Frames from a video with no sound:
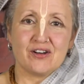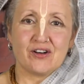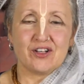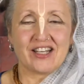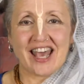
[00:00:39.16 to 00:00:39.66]

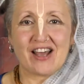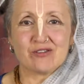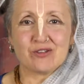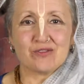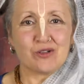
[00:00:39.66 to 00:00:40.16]
on
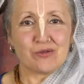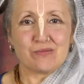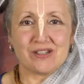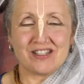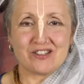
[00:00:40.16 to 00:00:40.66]
account of not
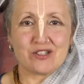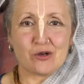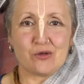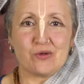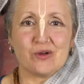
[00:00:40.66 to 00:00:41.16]
being
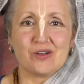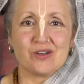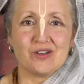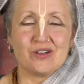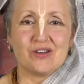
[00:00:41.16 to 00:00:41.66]
so
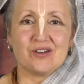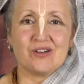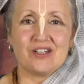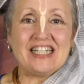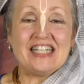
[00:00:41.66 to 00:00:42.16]

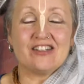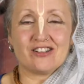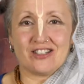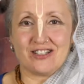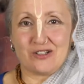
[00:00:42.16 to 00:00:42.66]

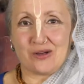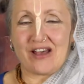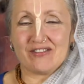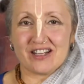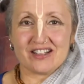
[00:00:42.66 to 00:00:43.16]
eager to
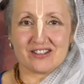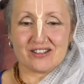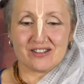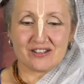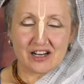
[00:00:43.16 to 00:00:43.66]
have
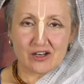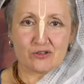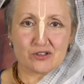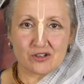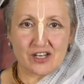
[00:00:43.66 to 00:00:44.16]
that
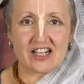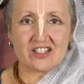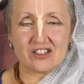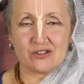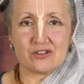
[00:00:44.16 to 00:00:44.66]
close
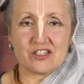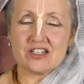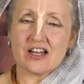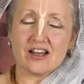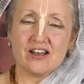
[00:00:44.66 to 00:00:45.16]
connection to
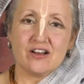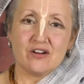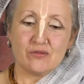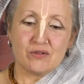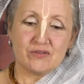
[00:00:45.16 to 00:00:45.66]
Krishna,
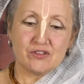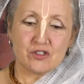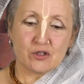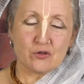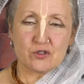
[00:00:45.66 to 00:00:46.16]
we've
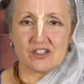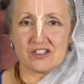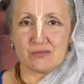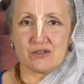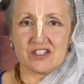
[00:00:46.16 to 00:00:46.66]
chosen
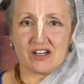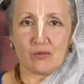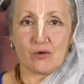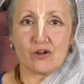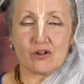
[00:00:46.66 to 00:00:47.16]
this material
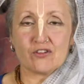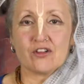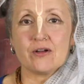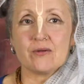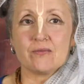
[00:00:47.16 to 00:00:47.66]
world,
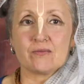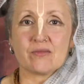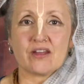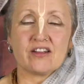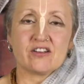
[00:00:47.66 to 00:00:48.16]

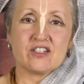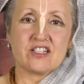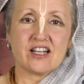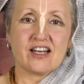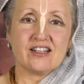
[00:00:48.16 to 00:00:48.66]
and
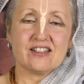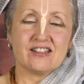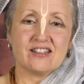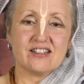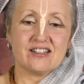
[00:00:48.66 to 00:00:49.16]
Krishna
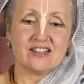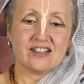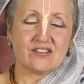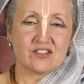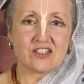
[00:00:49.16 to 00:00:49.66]

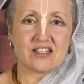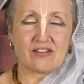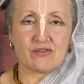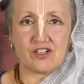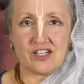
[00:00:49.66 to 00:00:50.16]
gives us
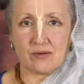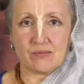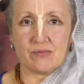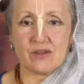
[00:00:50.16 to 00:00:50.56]
that freedom.